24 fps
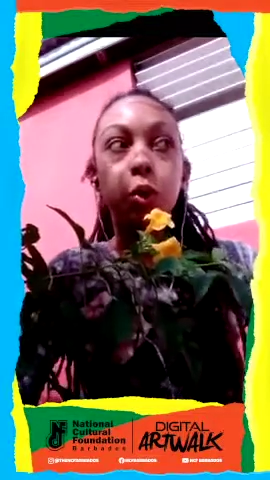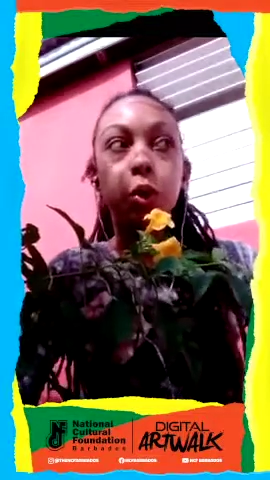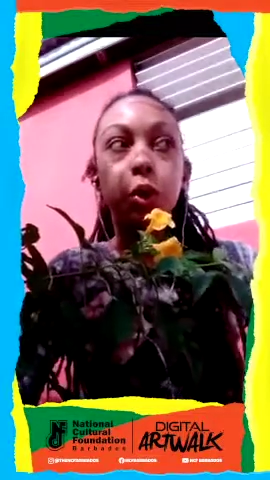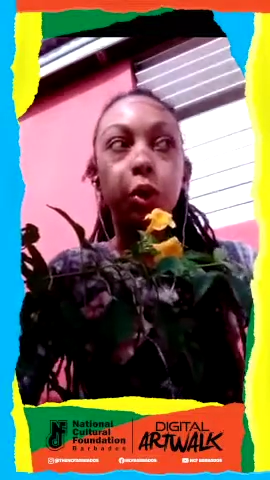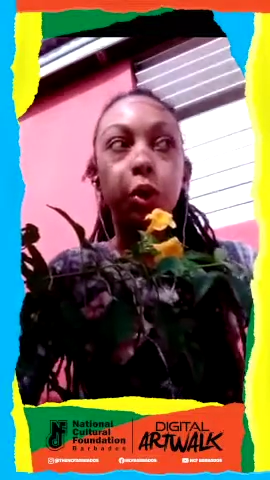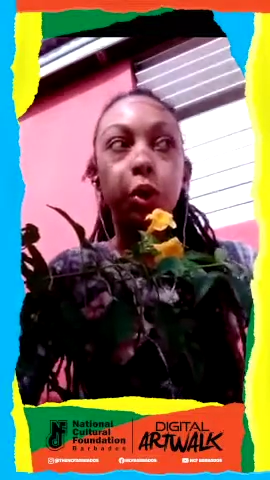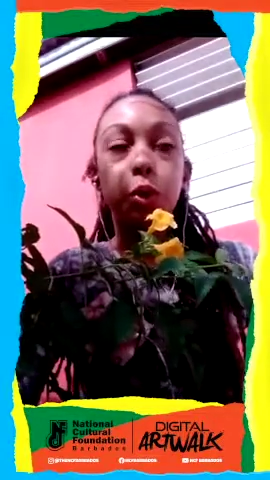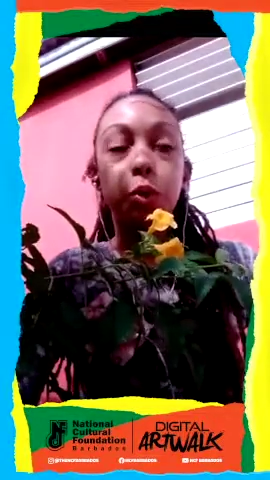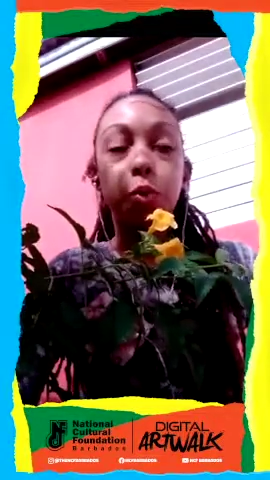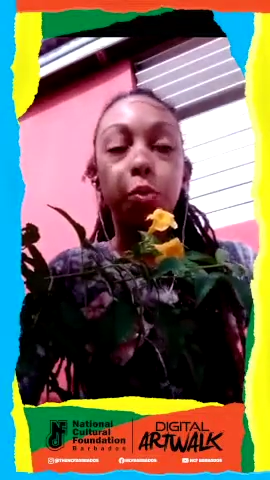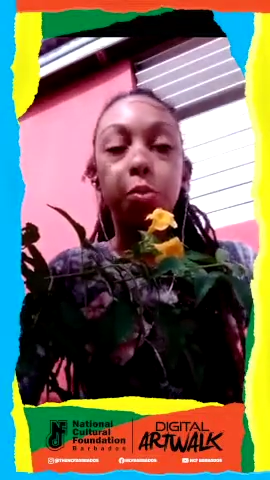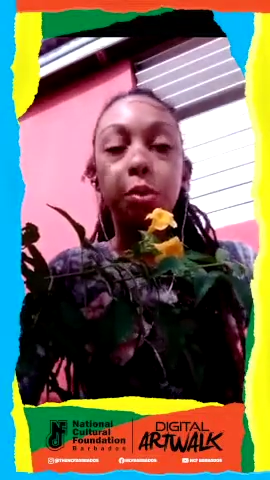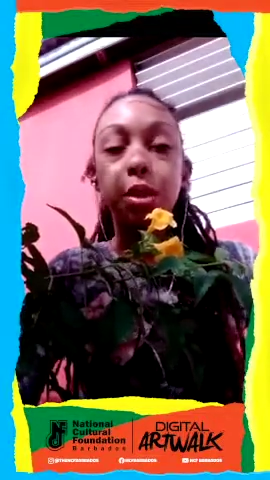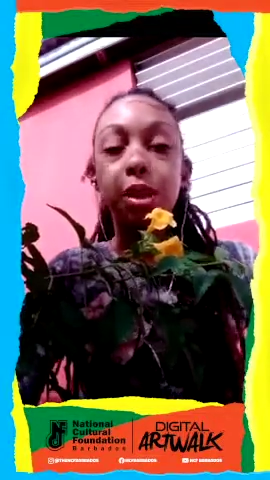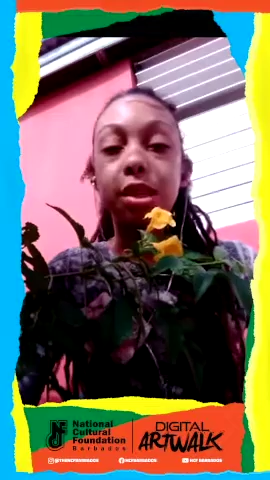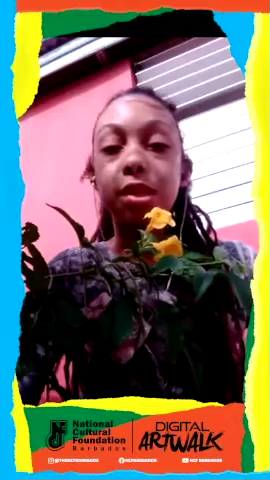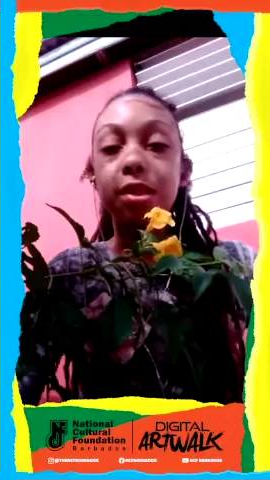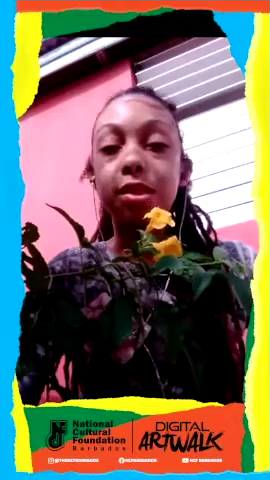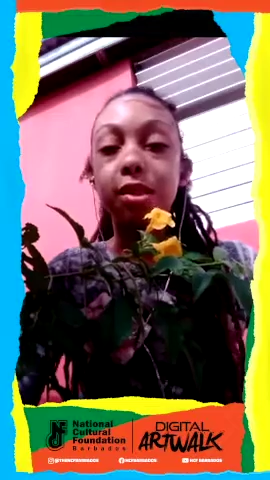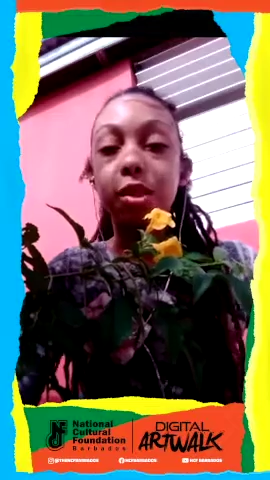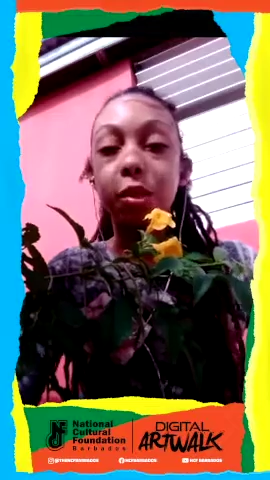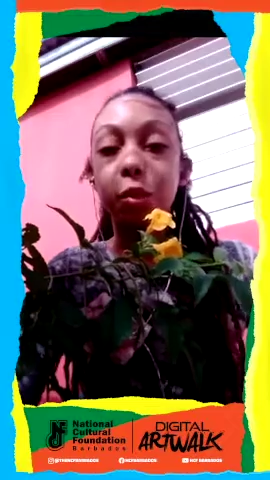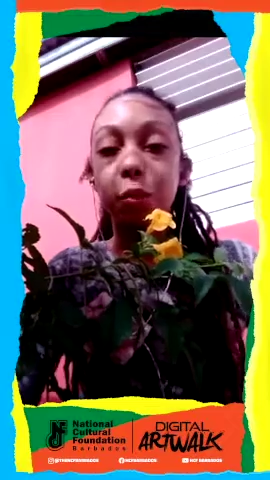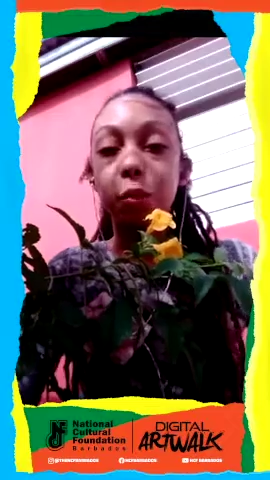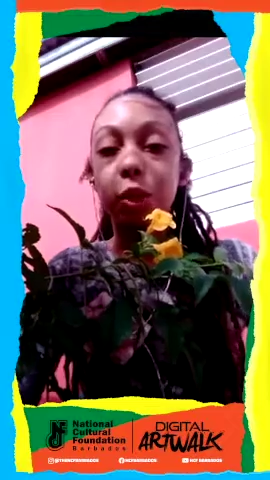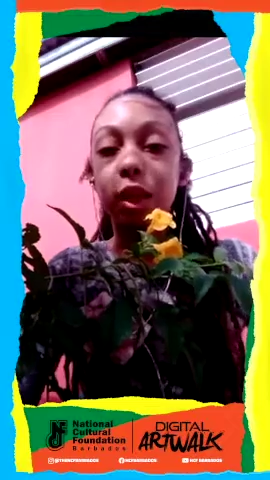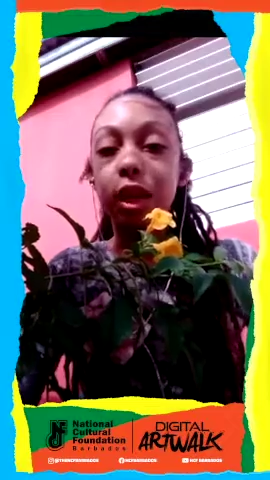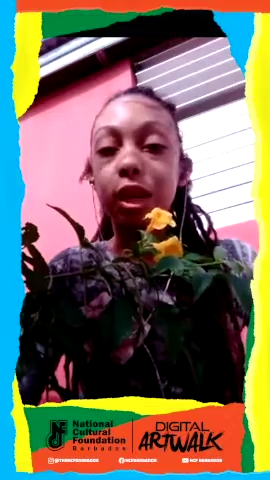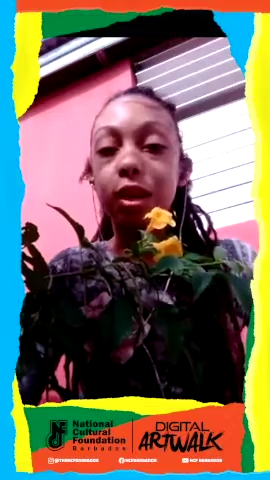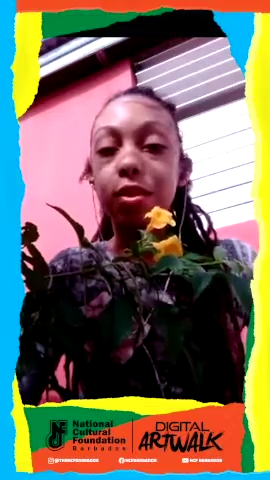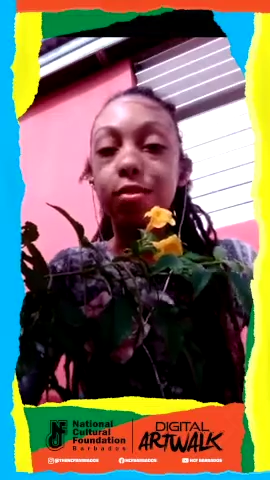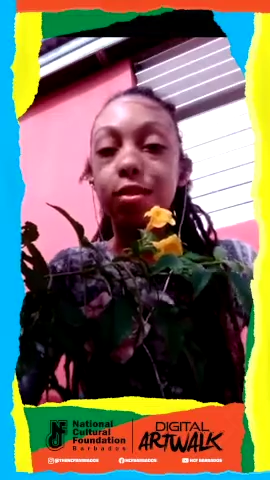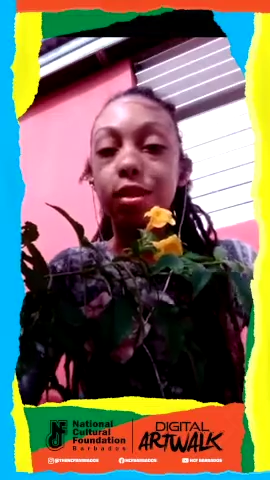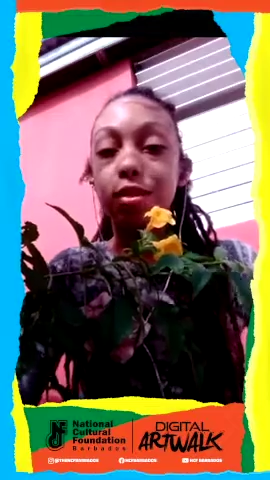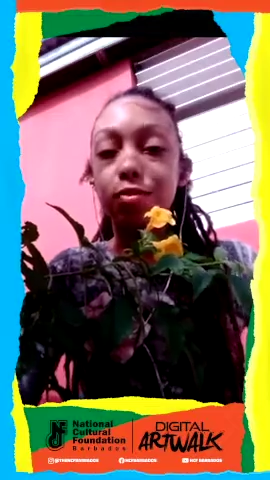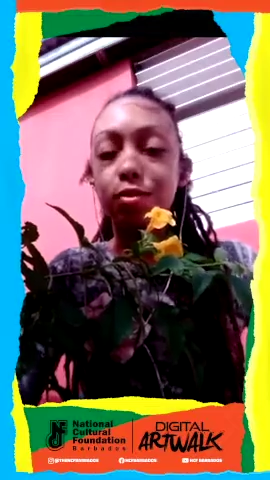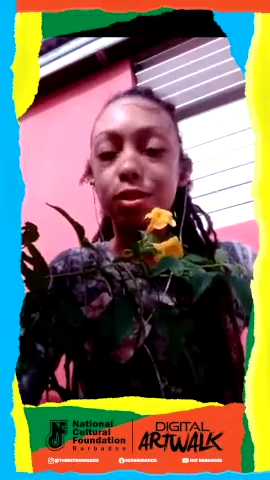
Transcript: you miss the waves on